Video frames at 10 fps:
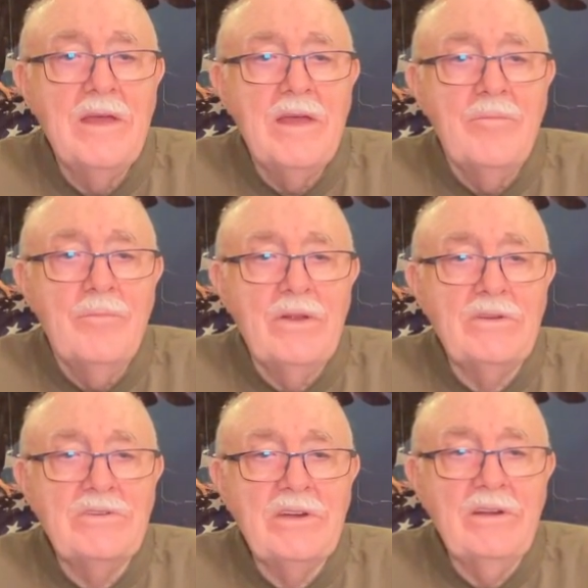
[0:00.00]
But
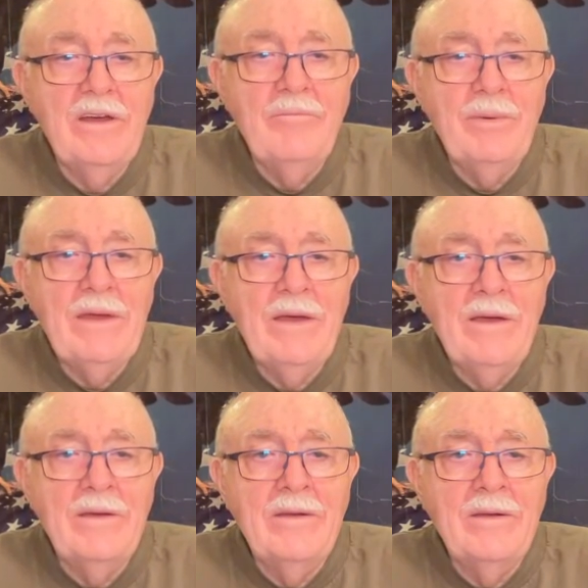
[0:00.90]
she left
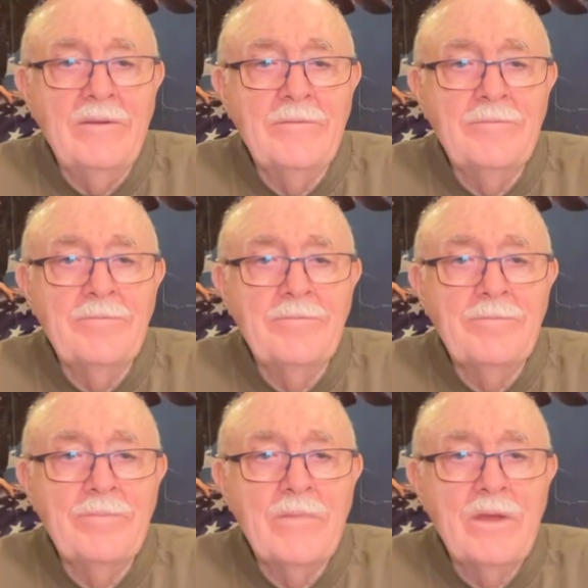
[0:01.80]
behind
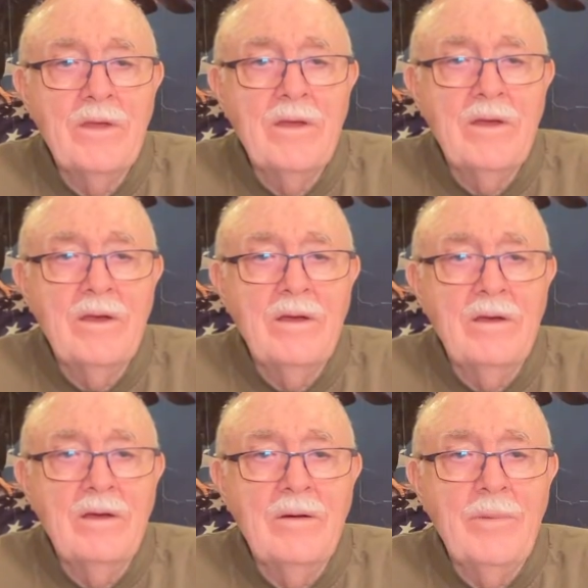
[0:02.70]

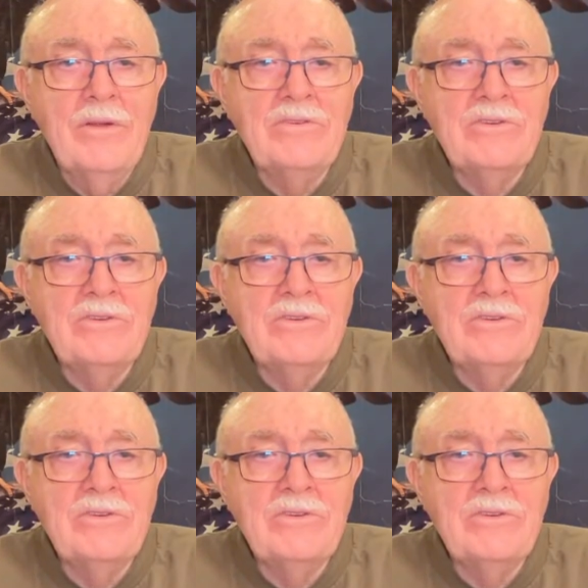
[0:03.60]
a bunch